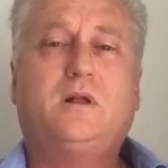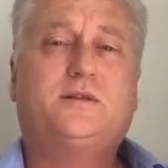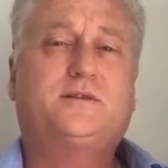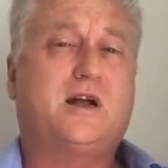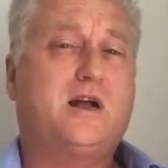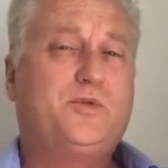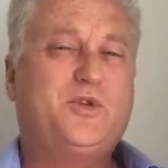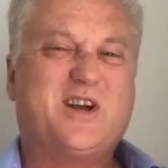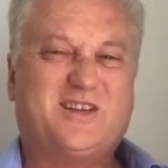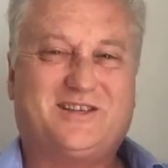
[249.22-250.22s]
So I hope you
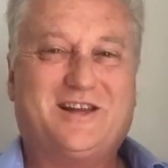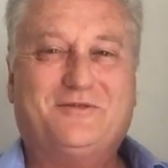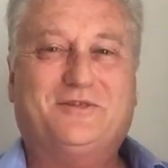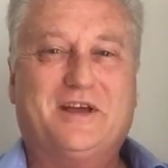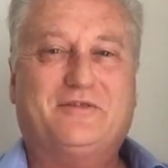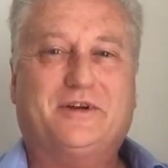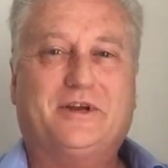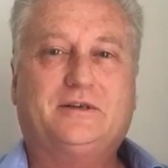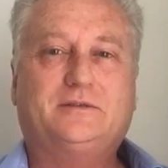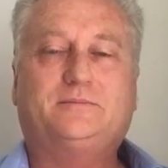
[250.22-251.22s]
guys loved that
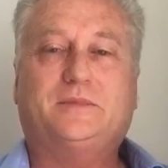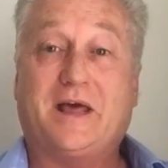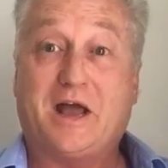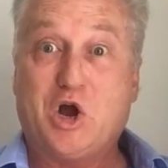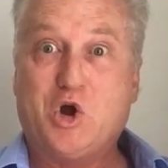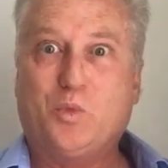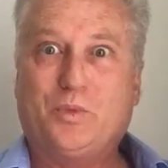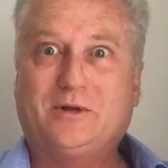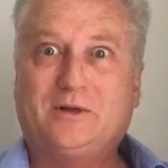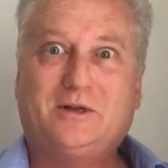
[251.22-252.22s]
video, and I
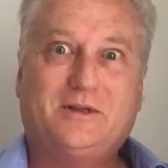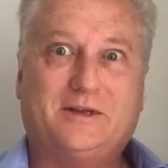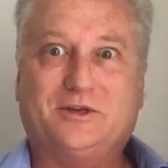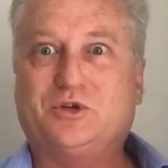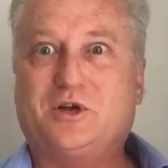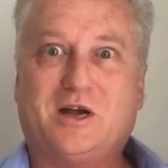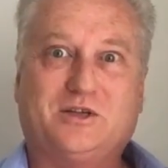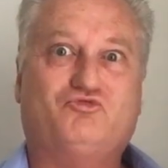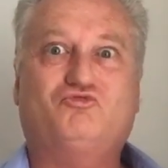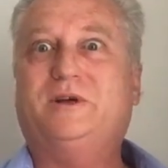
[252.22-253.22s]
hope that you
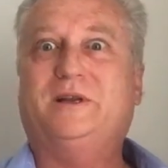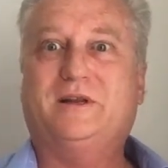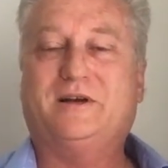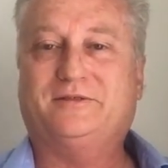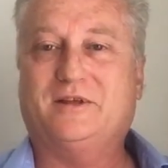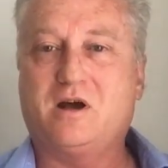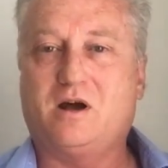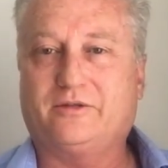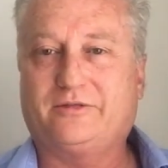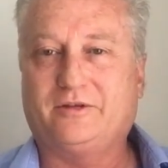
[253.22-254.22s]
guys really loved the
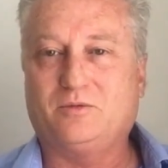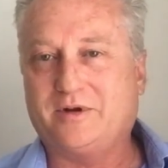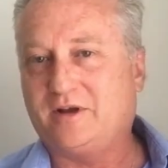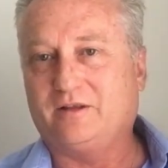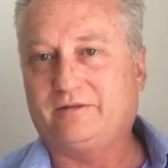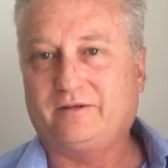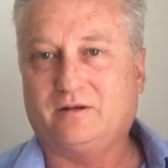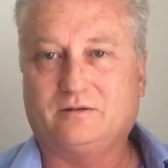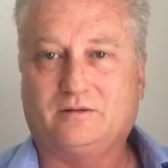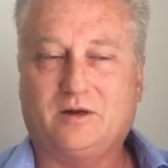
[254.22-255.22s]
house and you want to go and see
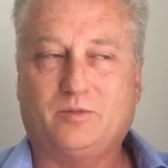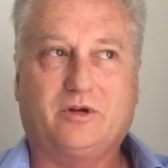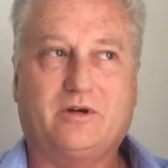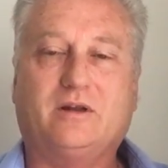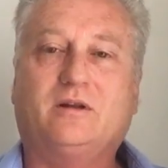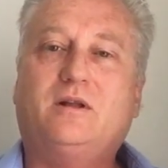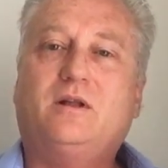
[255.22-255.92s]
it. That'll be great.